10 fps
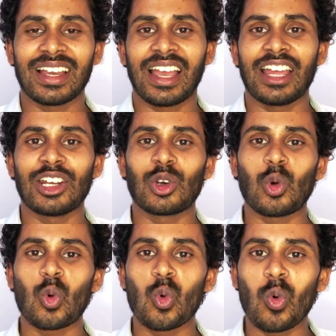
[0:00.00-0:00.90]
and
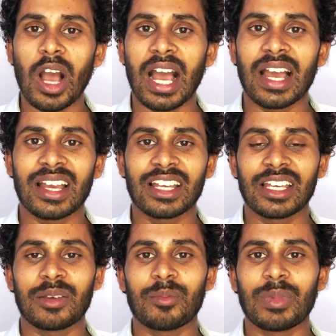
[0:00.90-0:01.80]
kuwa
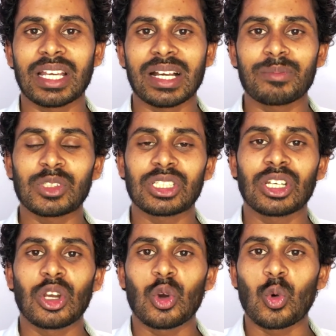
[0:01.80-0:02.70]
becomes
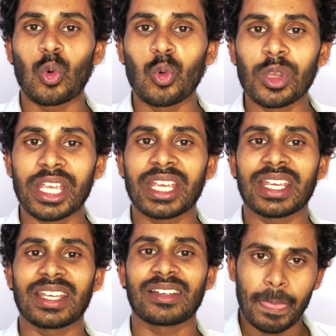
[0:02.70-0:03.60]
kuye.